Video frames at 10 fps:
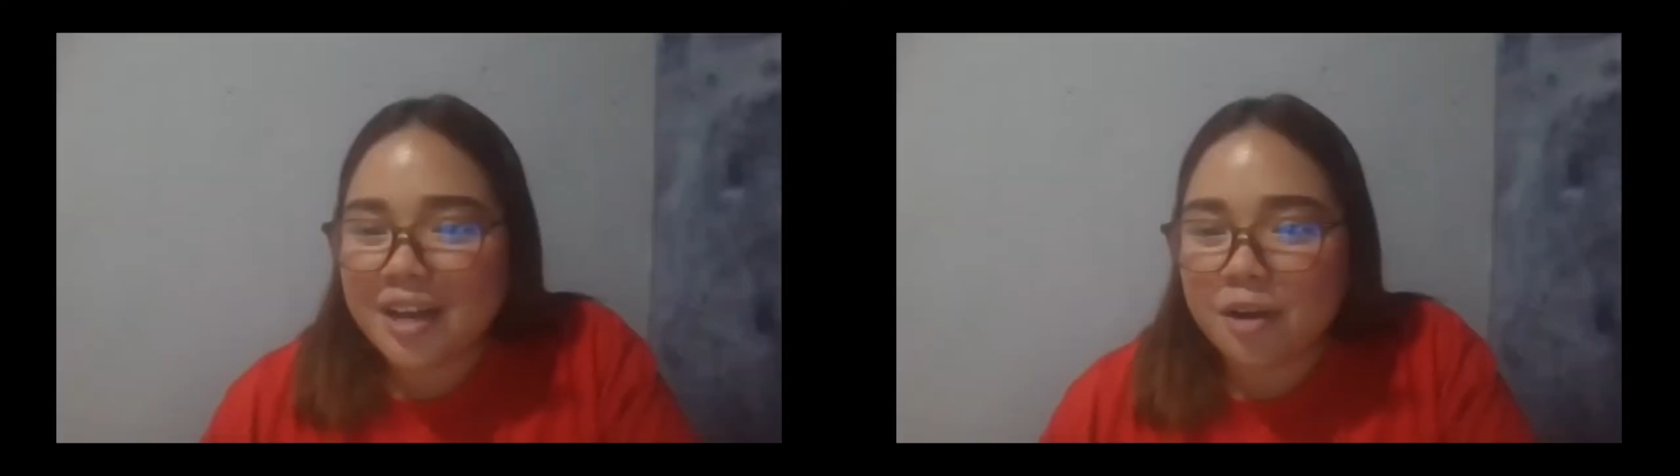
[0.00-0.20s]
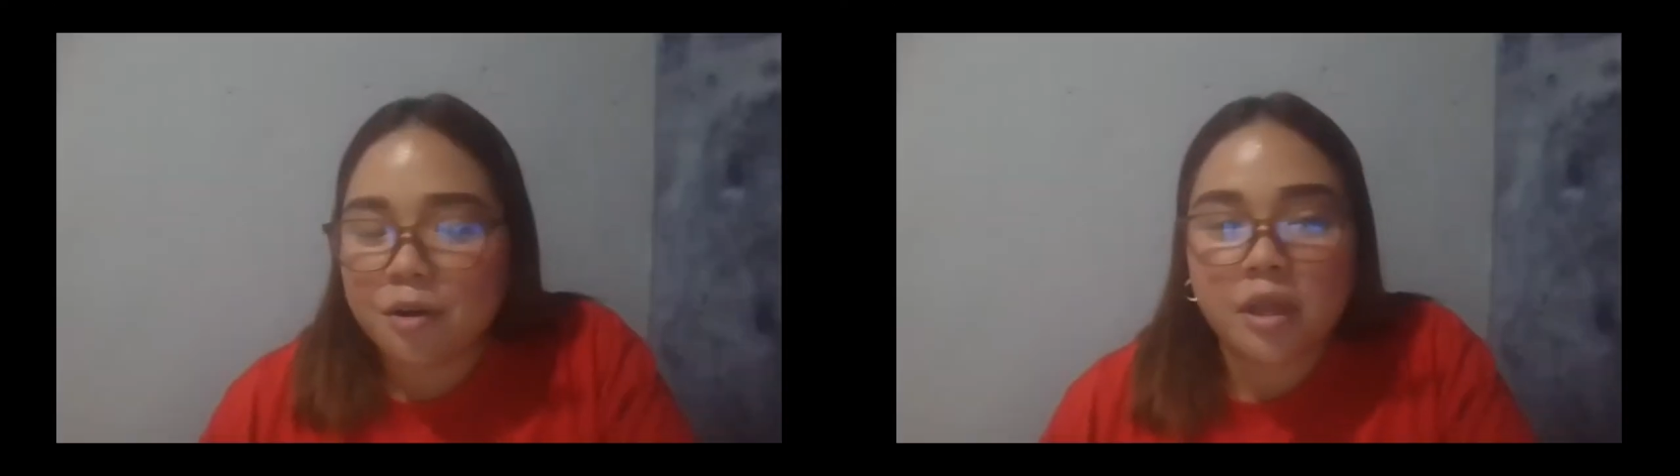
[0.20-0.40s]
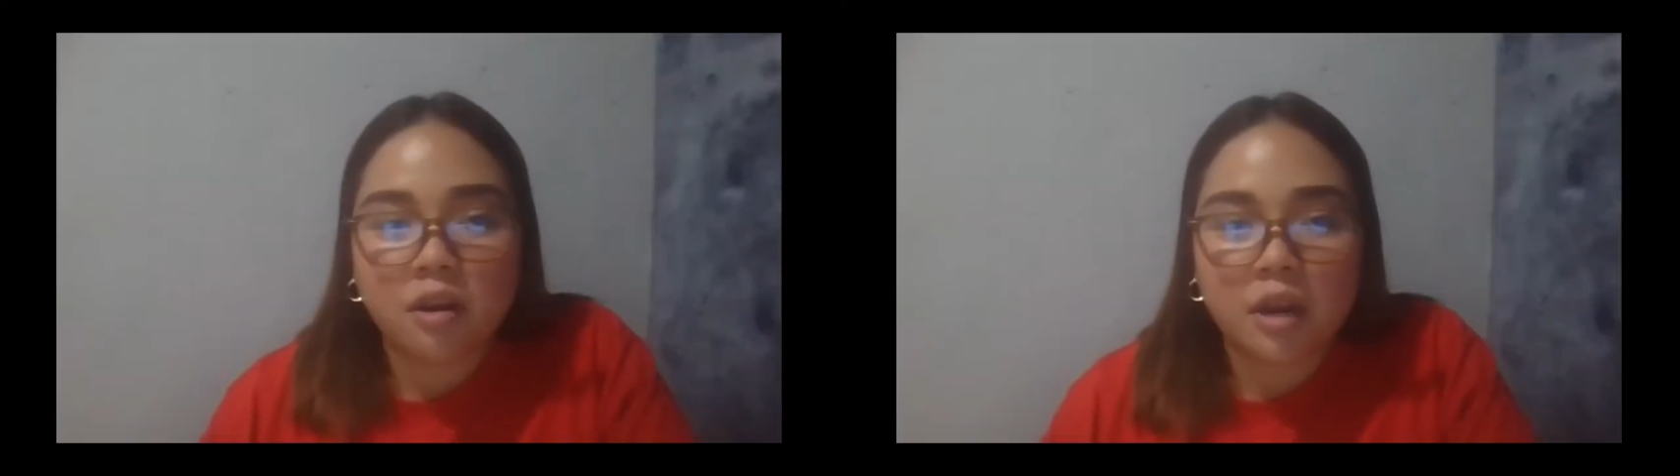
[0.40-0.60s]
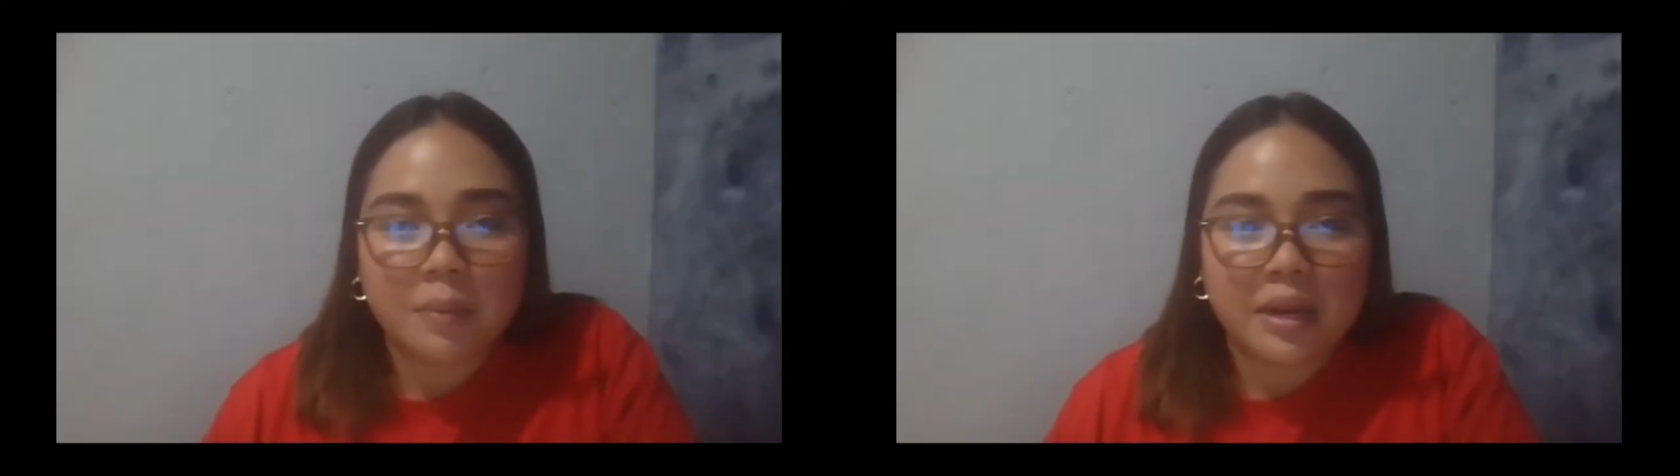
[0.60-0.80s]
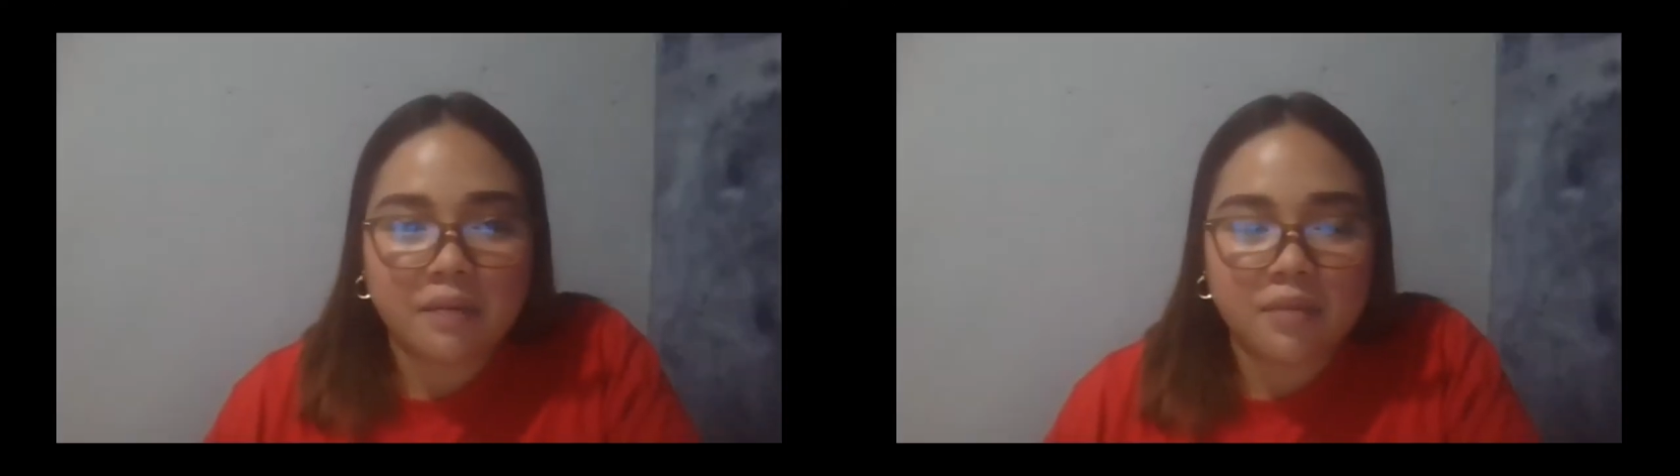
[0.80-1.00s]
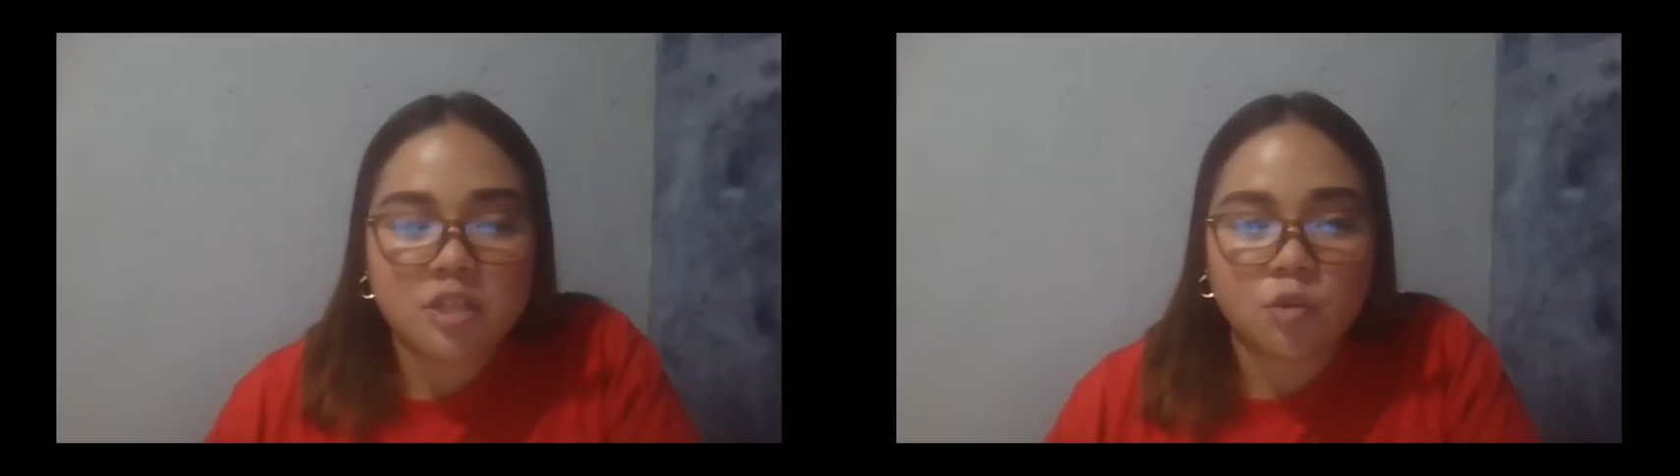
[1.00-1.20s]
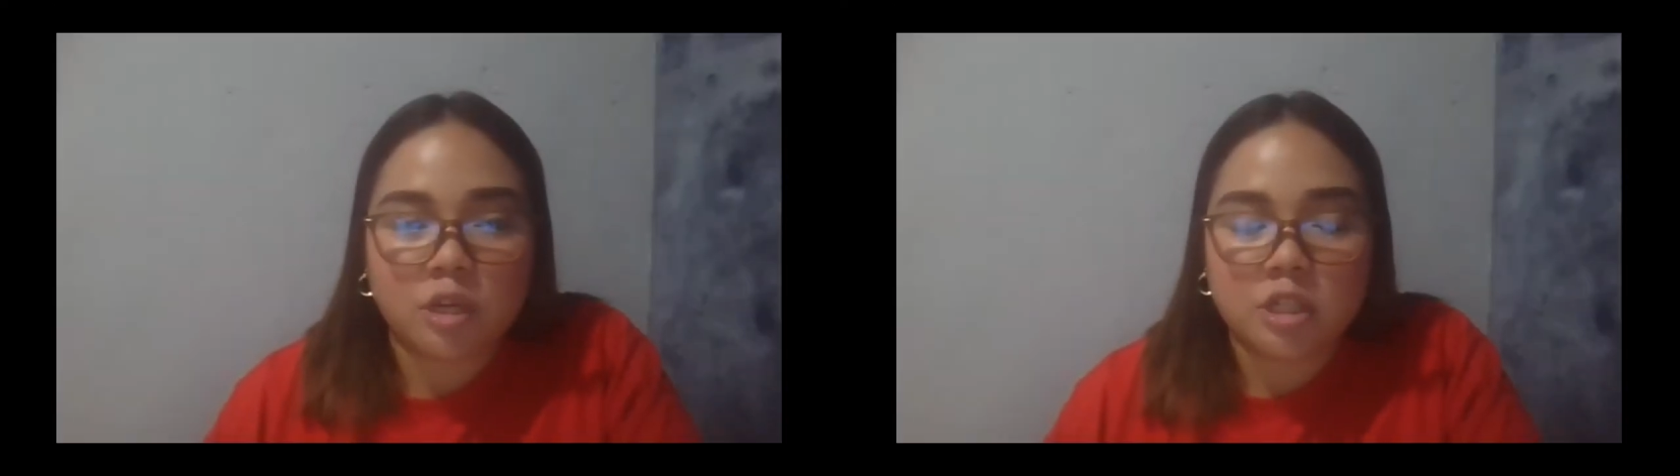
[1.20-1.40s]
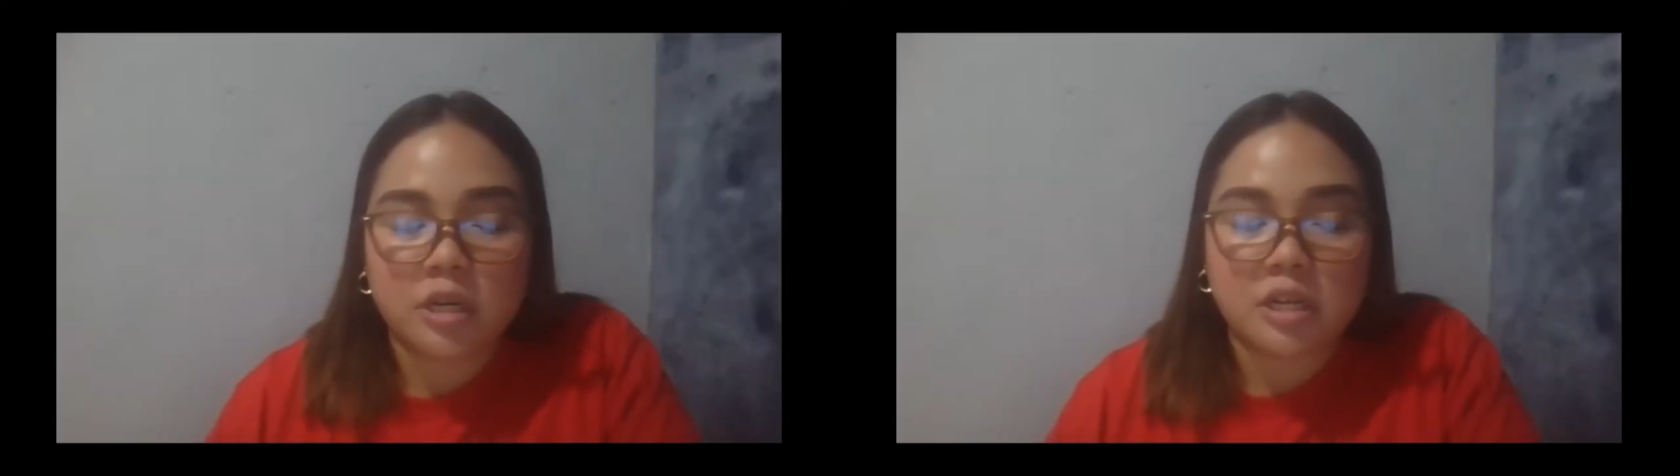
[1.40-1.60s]
now here I believe this
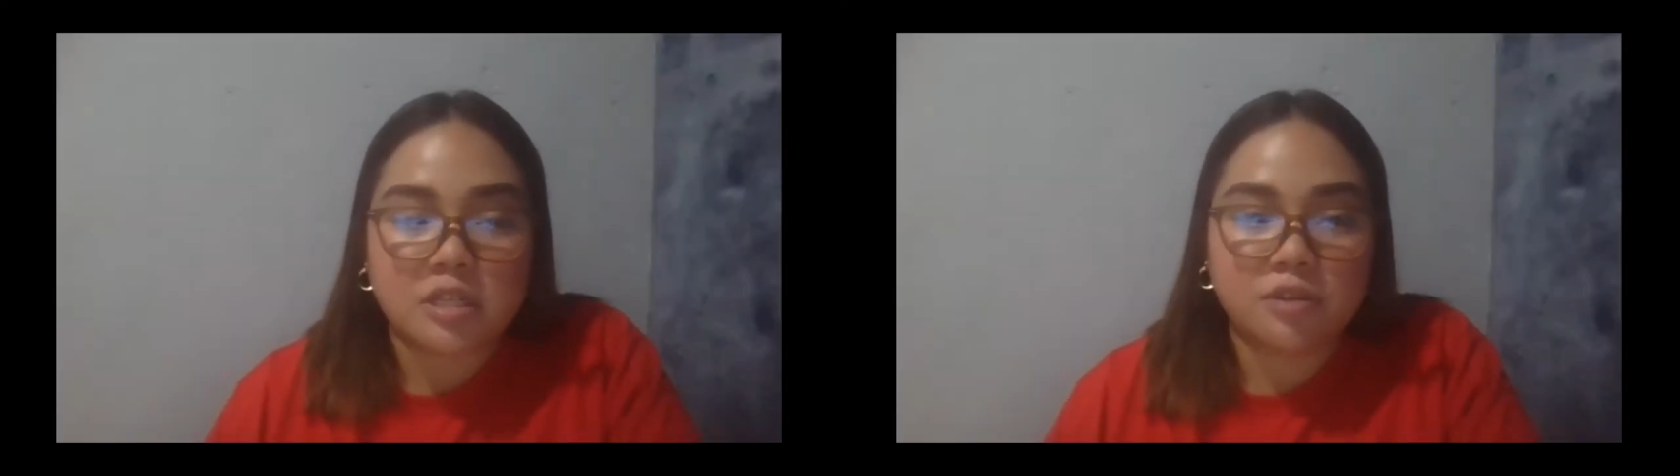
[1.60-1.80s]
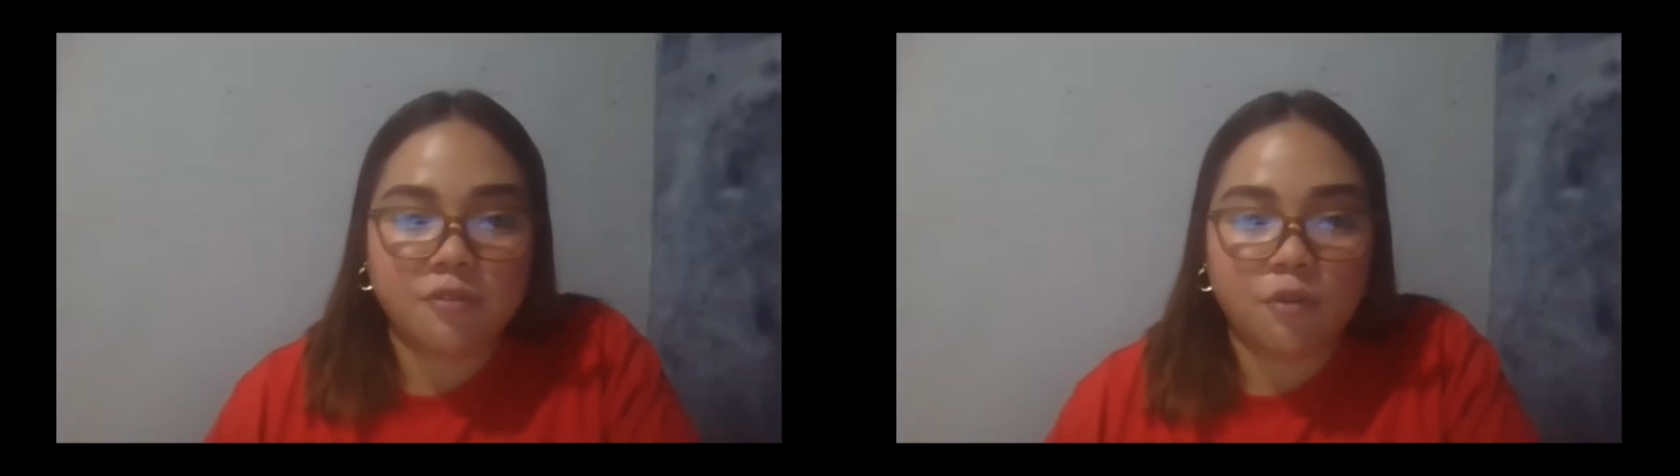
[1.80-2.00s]
question is